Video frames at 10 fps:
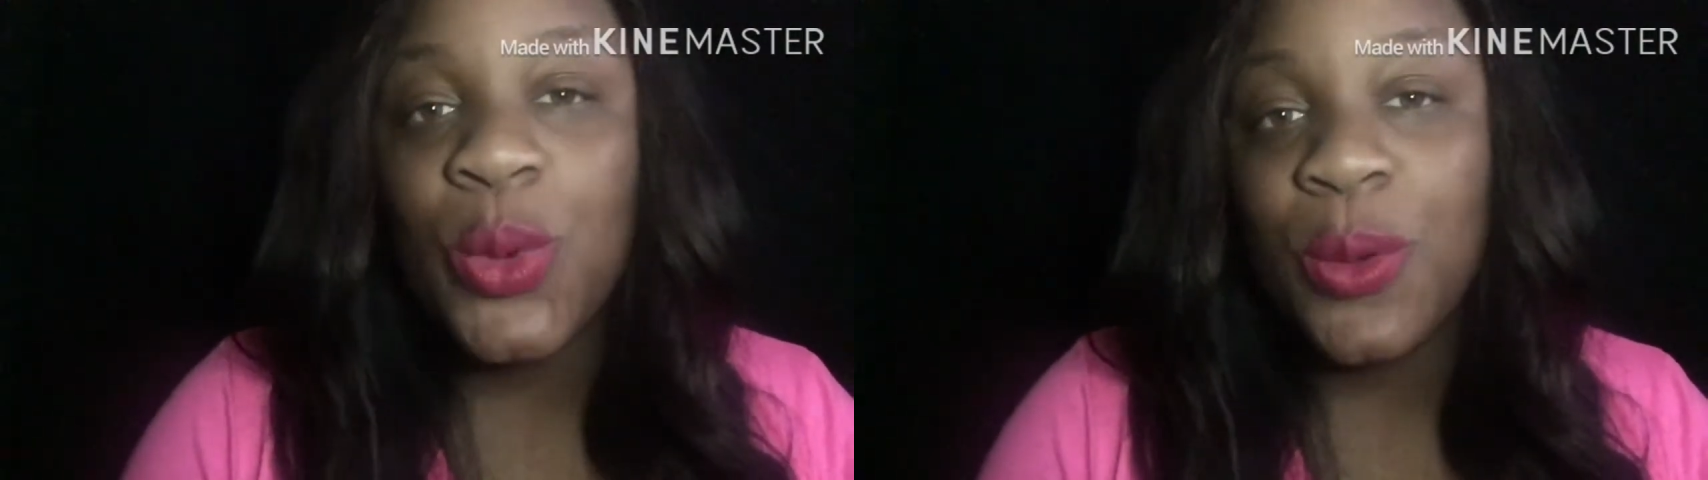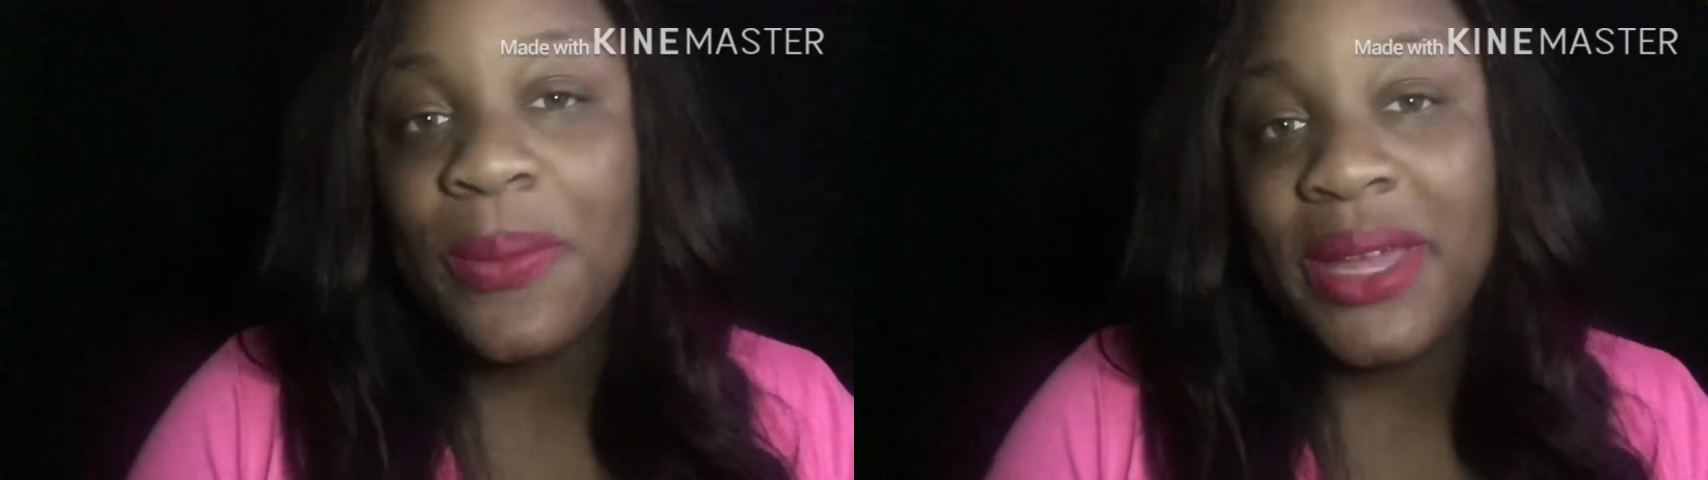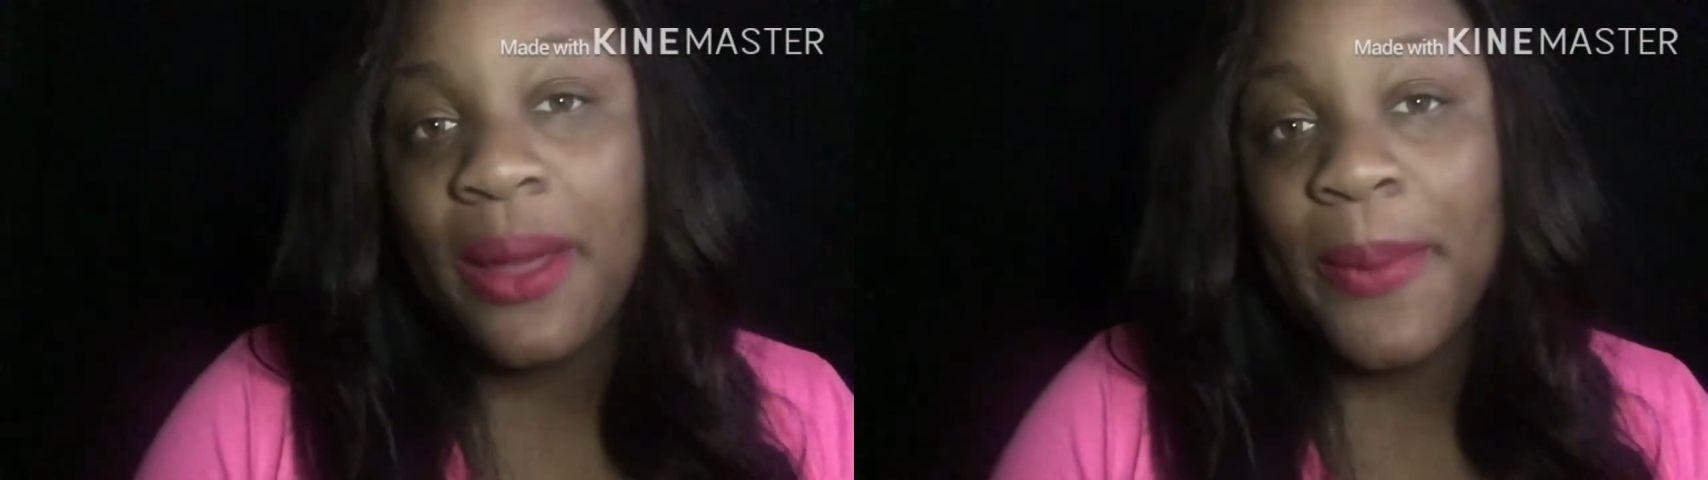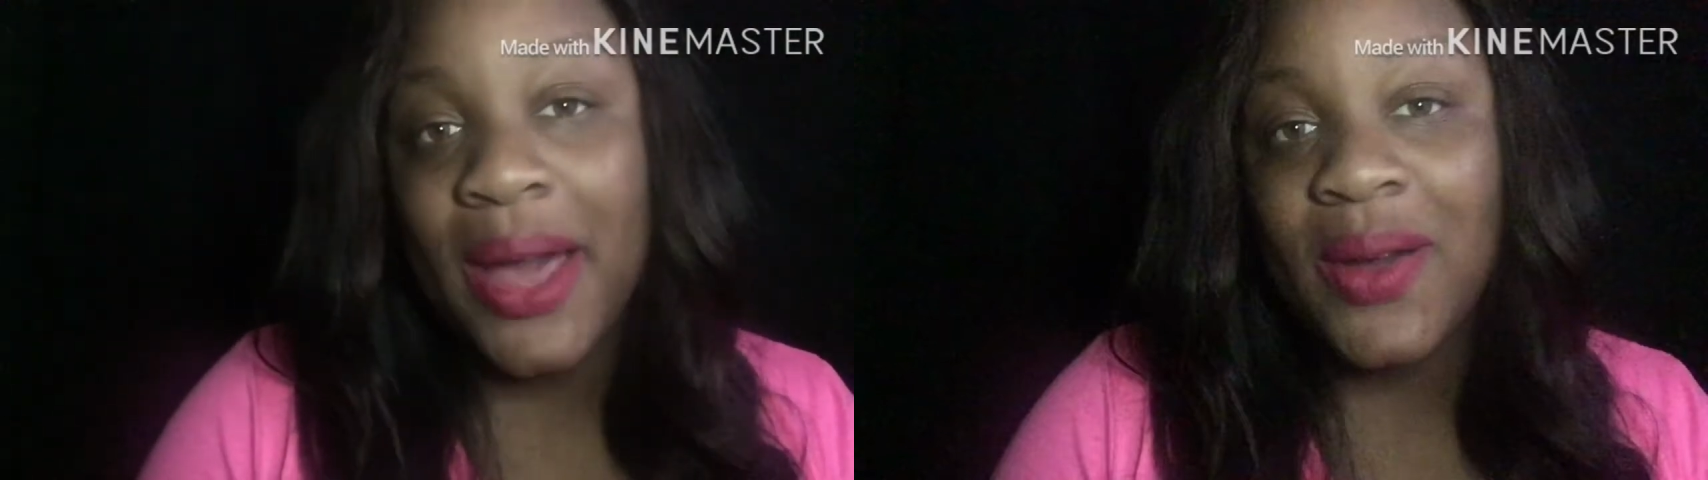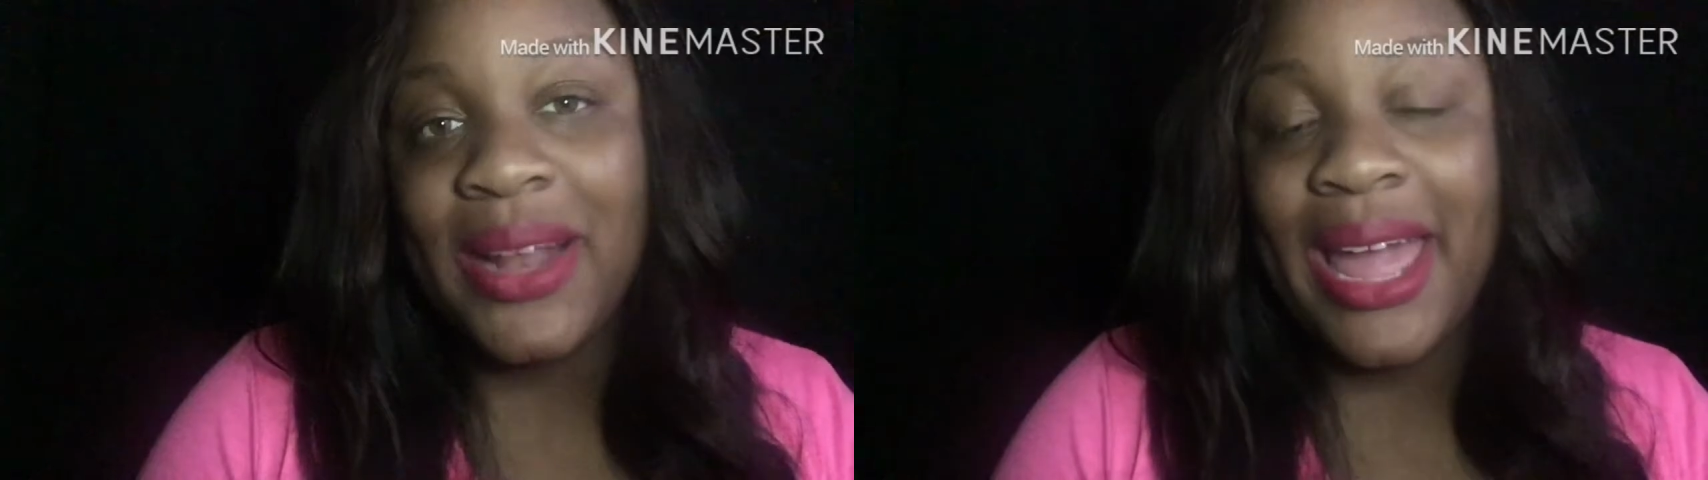will be
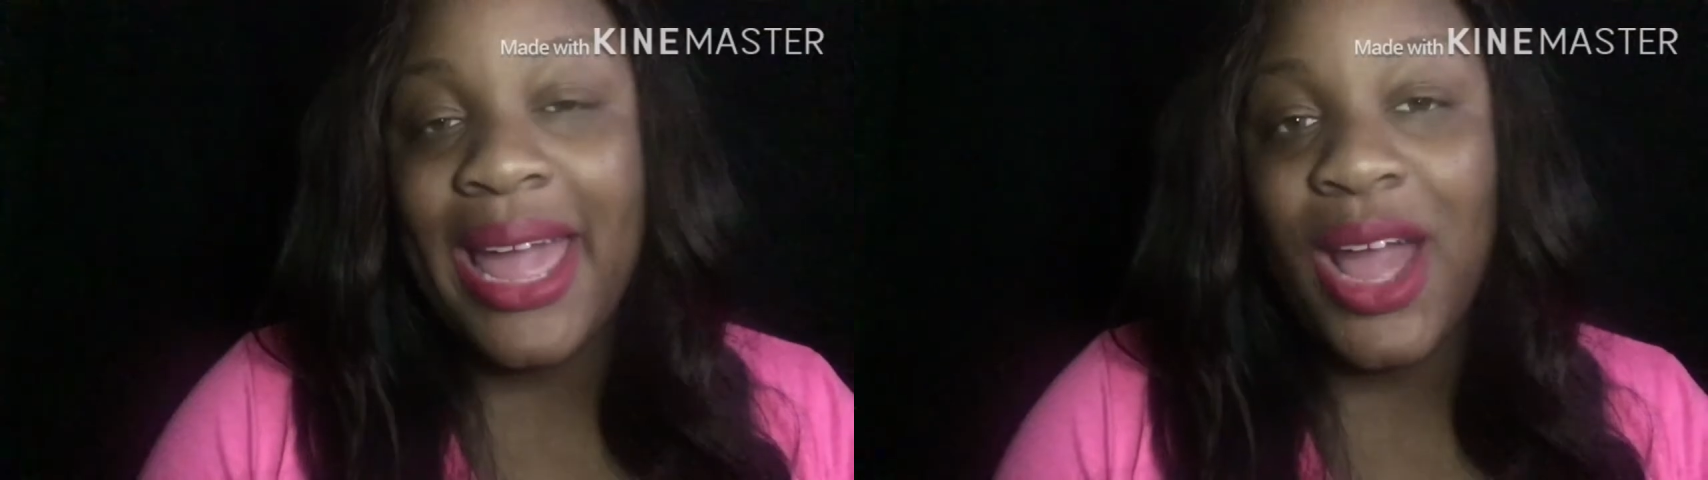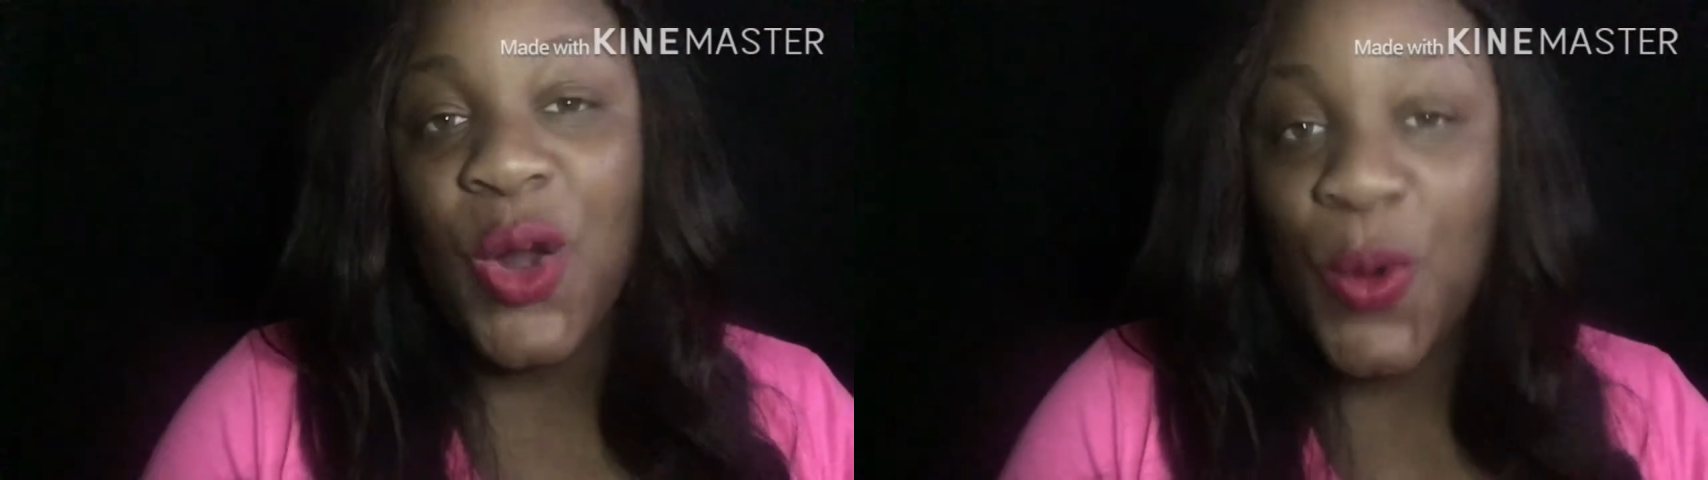about a